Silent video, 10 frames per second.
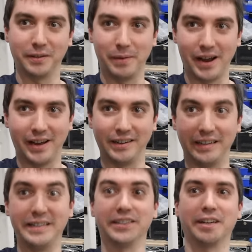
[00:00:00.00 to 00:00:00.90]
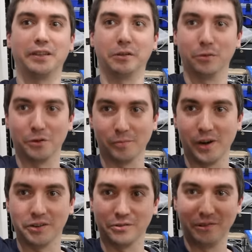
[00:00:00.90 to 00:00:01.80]
the pad, inside the lunar
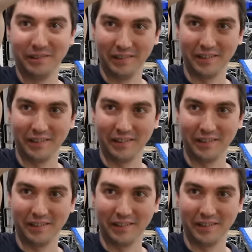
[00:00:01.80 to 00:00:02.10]
module, mm-hmm.